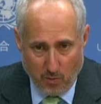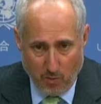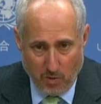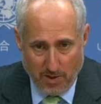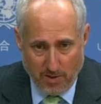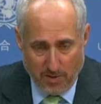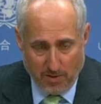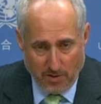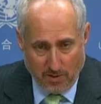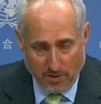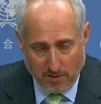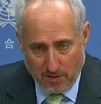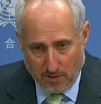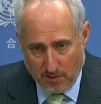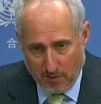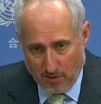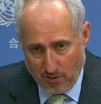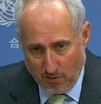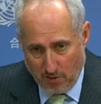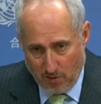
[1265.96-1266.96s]
with
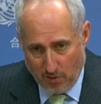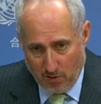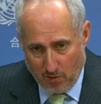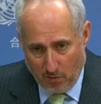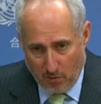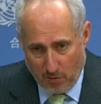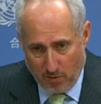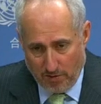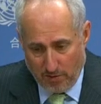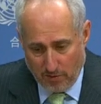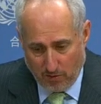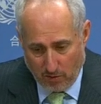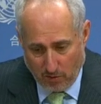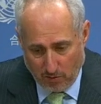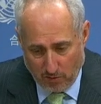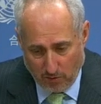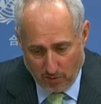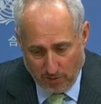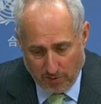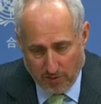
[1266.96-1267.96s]
uh, with the
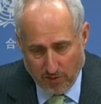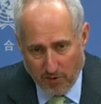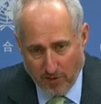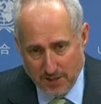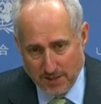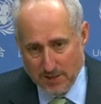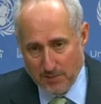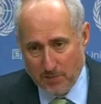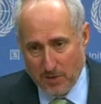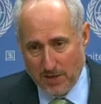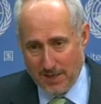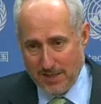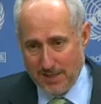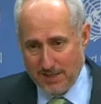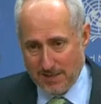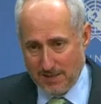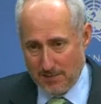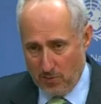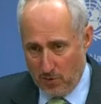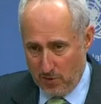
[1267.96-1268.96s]
local authorities, but it
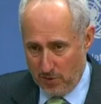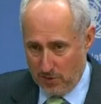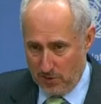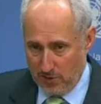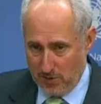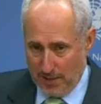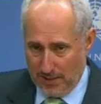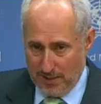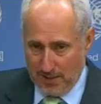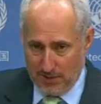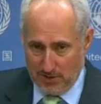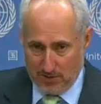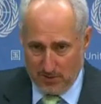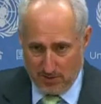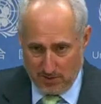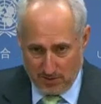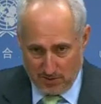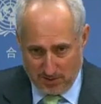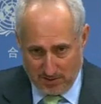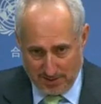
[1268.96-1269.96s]
is important
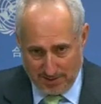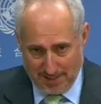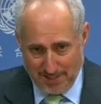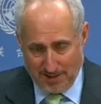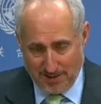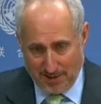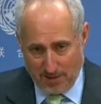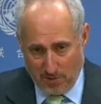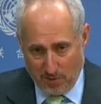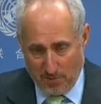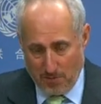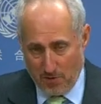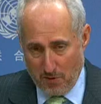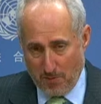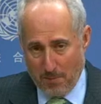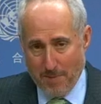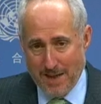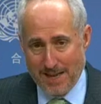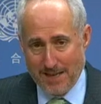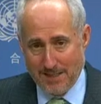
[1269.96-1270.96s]
to, to state that the,
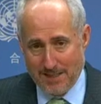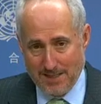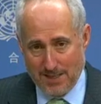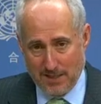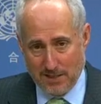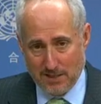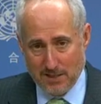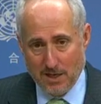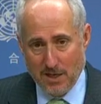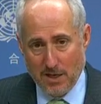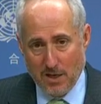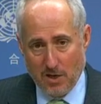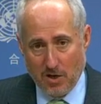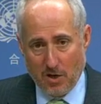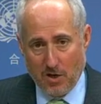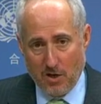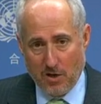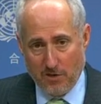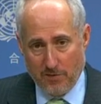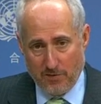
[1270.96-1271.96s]
the mandate
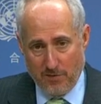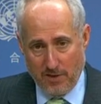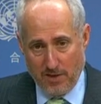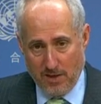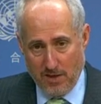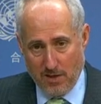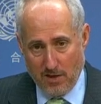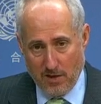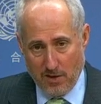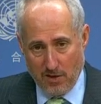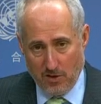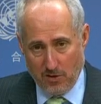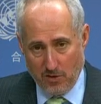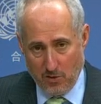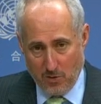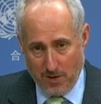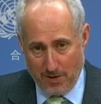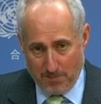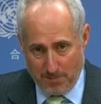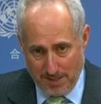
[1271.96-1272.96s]
of the
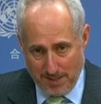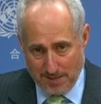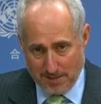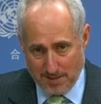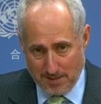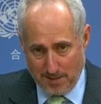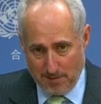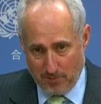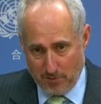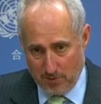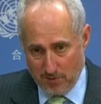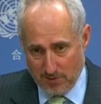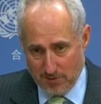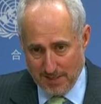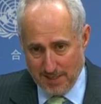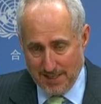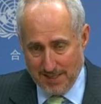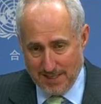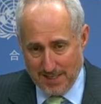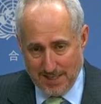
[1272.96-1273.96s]
UN uh,
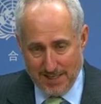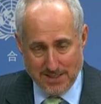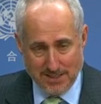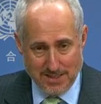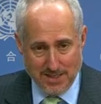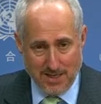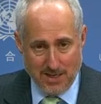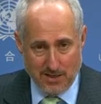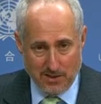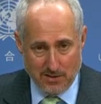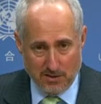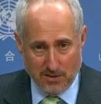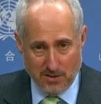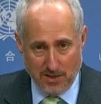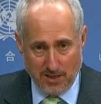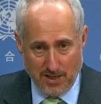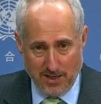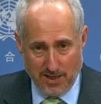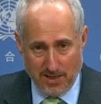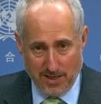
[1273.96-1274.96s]
peacekeepers is not
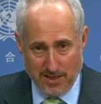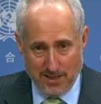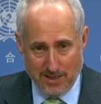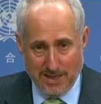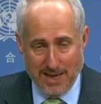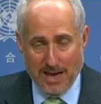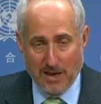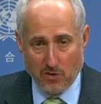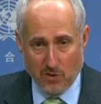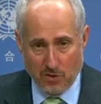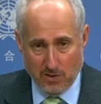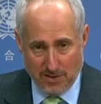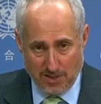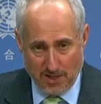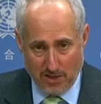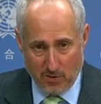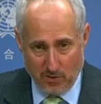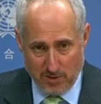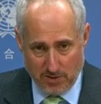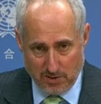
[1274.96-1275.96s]
a
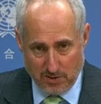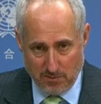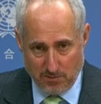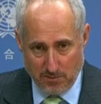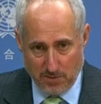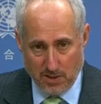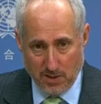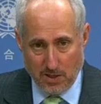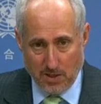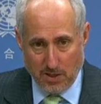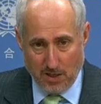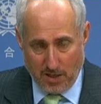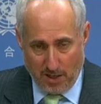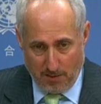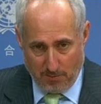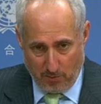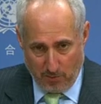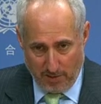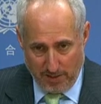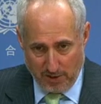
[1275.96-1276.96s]
counterterrorism
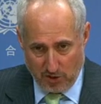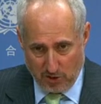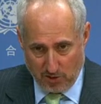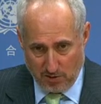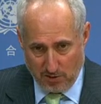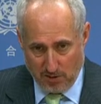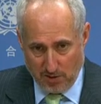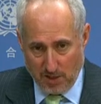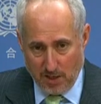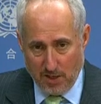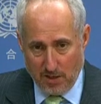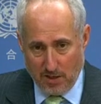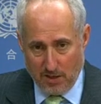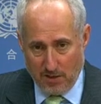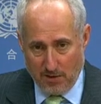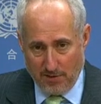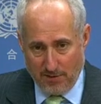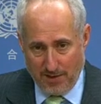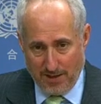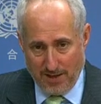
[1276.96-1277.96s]
operation.
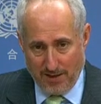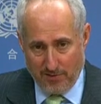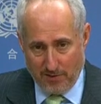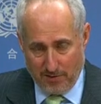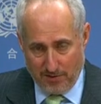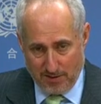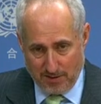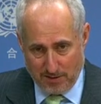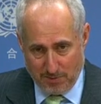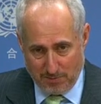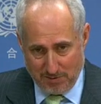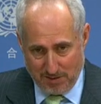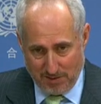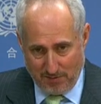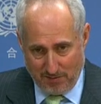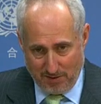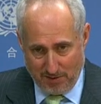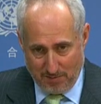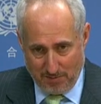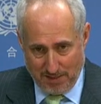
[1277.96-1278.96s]
Uh, they have a very
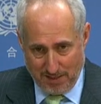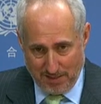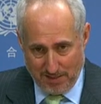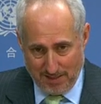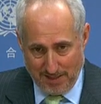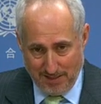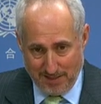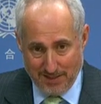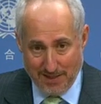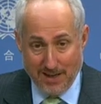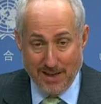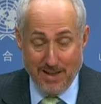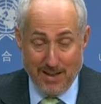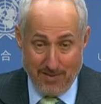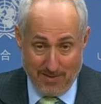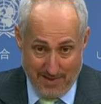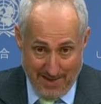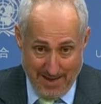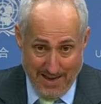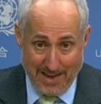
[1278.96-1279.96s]
specific mandate.
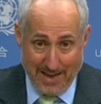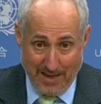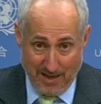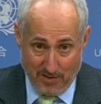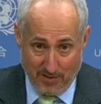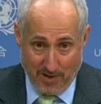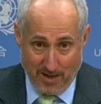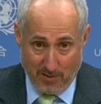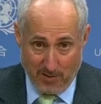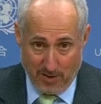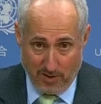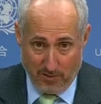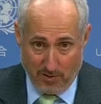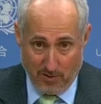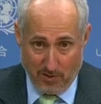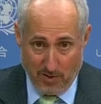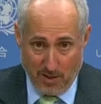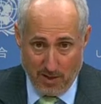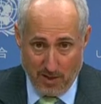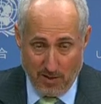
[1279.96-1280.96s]
They have,
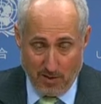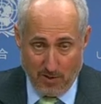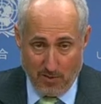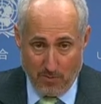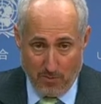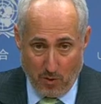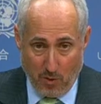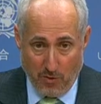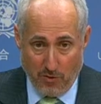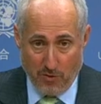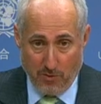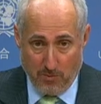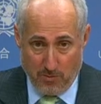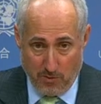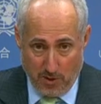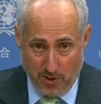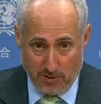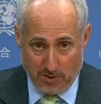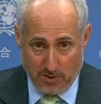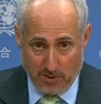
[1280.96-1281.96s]
however, borne the
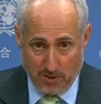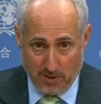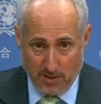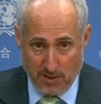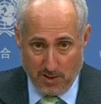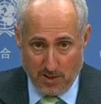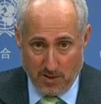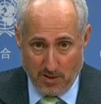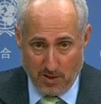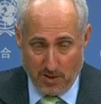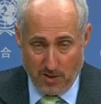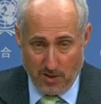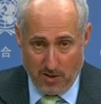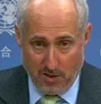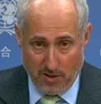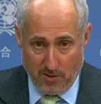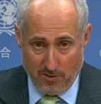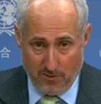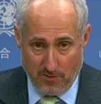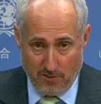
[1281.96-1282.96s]
brunt
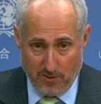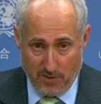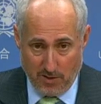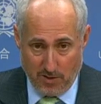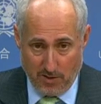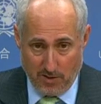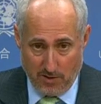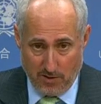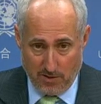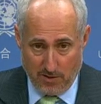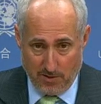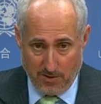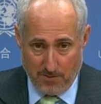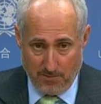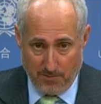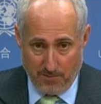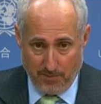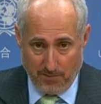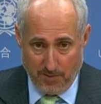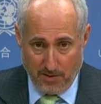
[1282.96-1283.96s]
of
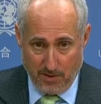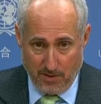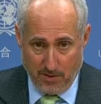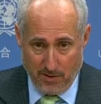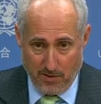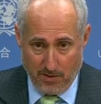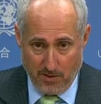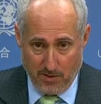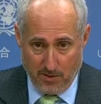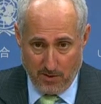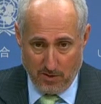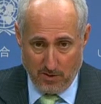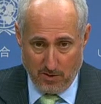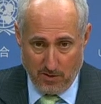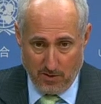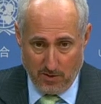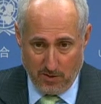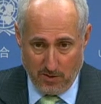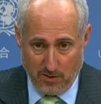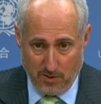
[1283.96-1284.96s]
um, uh,